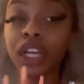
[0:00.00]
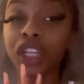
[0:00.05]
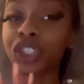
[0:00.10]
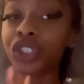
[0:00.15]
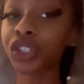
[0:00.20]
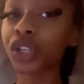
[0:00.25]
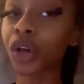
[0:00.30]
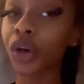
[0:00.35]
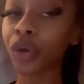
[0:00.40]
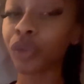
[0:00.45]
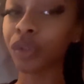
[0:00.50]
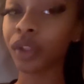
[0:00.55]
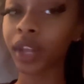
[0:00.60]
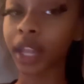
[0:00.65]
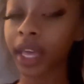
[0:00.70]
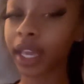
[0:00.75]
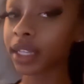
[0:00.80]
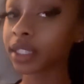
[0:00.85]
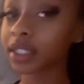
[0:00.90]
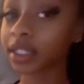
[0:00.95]
so the
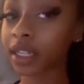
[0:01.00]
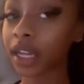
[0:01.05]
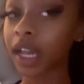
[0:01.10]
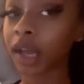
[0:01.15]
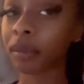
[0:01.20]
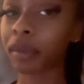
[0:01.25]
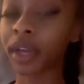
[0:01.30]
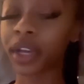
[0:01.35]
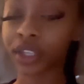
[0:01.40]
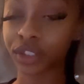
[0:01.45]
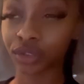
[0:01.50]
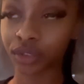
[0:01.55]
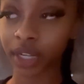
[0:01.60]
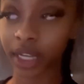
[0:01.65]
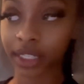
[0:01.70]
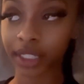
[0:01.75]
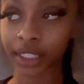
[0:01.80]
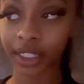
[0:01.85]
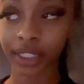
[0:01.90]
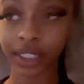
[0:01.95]
last time as you
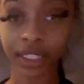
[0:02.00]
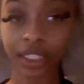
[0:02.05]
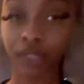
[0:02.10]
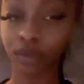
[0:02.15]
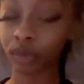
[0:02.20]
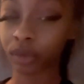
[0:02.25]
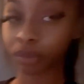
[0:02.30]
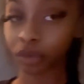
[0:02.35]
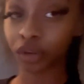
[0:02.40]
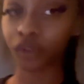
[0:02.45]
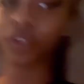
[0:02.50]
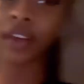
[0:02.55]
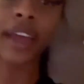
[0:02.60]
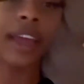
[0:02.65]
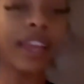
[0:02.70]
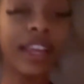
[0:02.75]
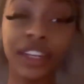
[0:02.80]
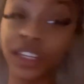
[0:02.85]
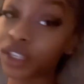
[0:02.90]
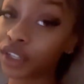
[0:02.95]
guys can see we both
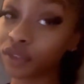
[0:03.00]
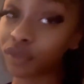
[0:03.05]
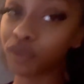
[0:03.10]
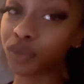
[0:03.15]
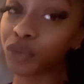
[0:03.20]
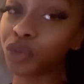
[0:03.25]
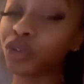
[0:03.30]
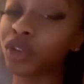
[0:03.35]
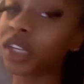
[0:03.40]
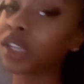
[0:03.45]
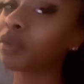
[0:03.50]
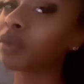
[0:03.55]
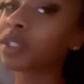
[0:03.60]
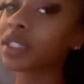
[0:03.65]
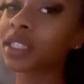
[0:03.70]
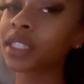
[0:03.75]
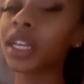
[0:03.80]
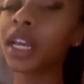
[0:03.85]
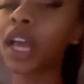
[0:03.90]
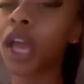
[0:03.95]
had indian food and it
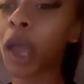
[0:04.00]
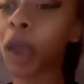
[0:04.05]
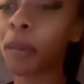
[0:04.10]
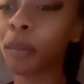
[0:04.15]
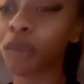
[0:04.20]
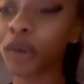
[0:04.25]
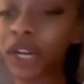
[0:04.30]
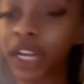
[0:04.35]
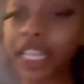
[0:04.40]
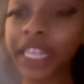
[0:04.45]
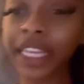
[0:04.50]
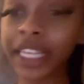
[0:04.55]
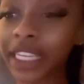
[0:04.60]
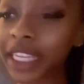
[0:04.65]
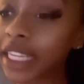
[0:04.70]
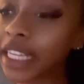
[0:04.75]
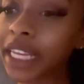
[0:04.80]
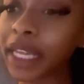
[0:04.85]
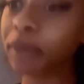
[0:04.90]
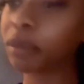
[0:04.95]
was pretty
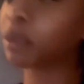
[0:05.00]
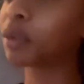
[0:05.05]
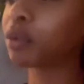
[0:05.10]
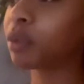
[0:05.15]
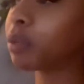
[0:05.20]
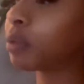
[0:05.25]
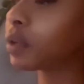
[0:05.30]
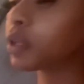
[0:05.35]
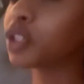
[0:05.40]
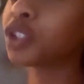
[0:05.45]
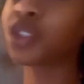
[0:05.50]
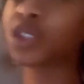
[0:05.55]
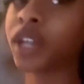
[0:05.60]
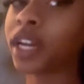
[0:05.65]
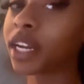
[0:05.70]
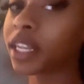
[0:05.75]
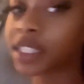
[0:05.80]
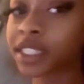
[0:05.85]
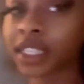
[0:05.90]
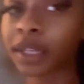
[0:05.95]
good but we want to
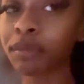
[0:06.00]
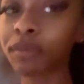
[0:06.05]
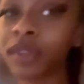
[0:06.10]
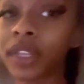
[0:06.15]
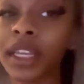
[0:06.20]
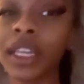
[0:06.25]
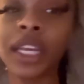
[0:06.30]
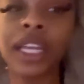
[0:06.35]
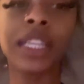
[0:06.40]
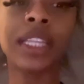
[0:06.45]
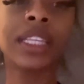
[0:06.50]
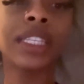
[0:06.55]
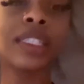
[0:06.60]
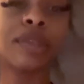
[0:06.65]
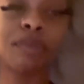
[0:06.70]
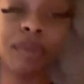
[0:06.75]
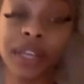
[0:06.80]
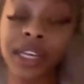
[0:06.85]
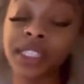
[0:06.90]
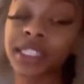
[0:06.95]
try something in this
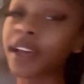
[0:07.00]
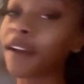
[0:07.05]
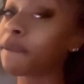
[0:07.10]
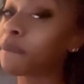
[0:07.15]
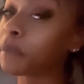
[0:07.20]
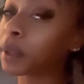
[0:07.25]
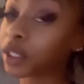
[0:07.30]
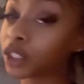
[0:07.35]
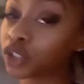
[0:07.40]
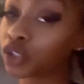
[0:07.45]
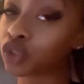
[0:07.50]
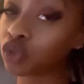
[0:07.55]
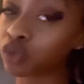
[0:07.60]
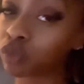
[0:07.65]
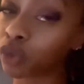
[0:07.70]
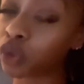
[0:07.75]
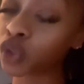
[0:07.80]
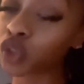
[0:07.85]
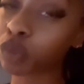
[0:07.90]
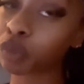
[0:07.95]
place i've been to
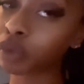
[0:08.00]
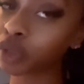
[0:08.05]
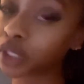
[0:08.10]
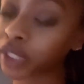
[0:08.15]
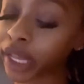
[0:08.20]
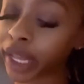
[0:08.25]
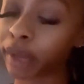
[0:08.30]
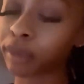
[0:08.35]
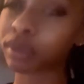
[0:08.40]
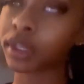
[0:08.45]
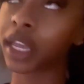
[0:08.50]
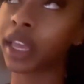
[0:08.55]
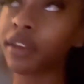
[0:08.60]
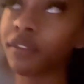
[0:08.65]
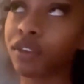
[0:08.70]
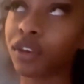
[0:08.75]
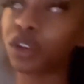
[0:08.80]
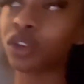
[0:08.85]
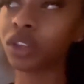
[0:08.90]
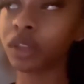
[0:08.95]
multiple times i
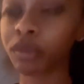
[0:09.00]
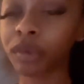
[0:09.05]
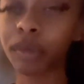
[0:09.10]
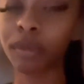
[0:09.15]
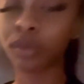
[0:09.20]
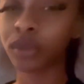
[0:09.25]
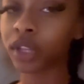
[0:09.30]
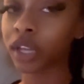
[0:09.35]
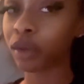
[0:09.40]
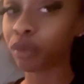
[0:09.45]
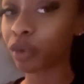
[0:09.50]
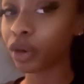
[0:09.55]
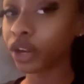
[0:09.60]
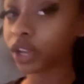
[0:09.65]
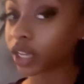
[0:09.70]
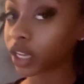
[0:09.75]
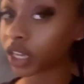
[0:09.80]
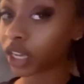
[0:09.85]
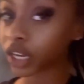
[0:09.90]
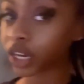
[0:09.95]
even know people that
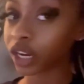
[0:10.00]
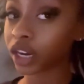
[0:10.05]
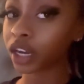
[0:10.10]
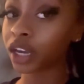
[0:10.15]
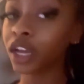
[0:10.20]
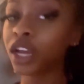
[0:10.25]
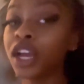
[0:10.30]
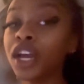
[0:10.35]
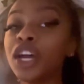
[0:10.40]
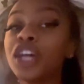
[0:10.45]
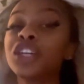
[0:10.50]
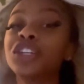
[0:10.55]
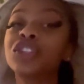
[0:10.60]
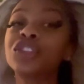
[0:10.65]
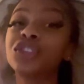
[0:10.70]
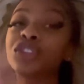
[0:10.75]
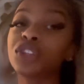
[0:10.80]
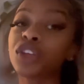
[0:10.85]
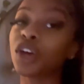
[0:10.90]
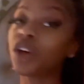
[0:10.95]
work here
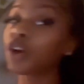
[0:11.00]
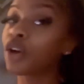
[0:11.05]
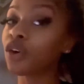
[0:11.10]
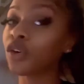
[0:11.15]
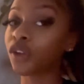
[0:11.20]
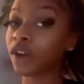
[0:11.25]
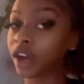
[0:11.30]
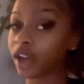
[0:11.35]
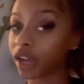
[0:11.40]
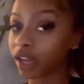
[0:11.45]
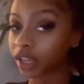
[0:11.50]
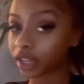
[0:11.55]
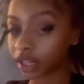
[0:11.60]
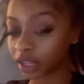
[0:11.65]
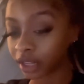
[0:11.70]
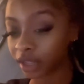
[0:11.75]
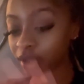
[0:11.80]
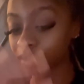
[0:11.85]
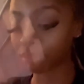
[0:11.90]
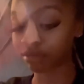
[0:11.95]
so i
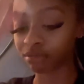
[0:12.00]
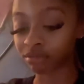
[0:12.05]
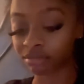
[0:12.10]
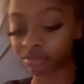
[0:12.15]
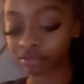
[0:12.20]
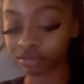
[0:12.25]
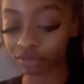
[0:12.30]
am